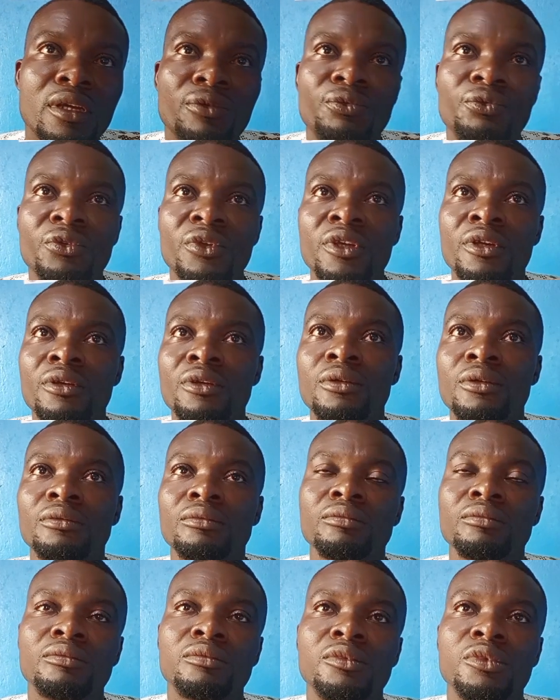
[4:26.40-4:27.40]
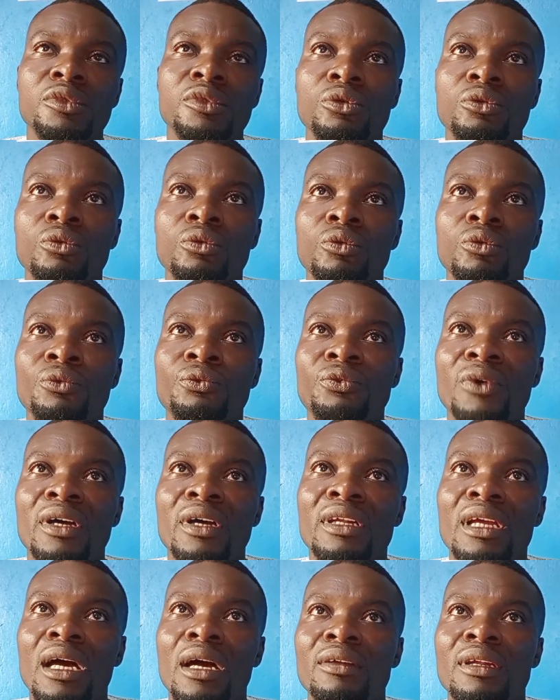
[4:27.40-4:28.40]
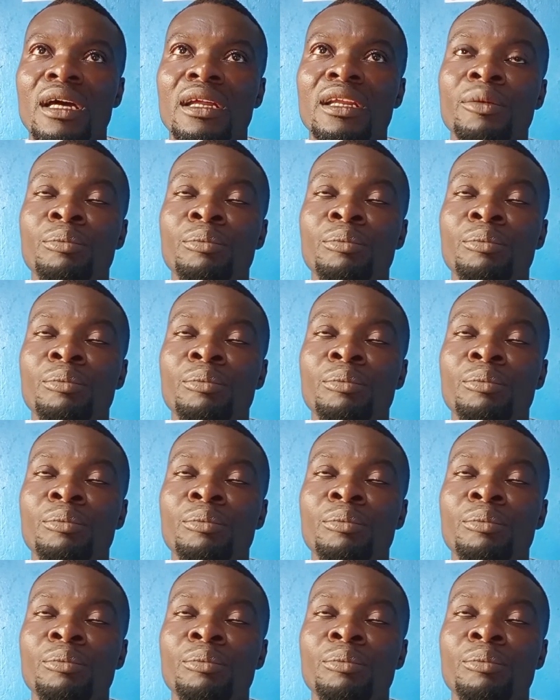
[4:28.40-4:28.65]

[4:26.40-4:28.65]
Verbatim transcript: field, we found out that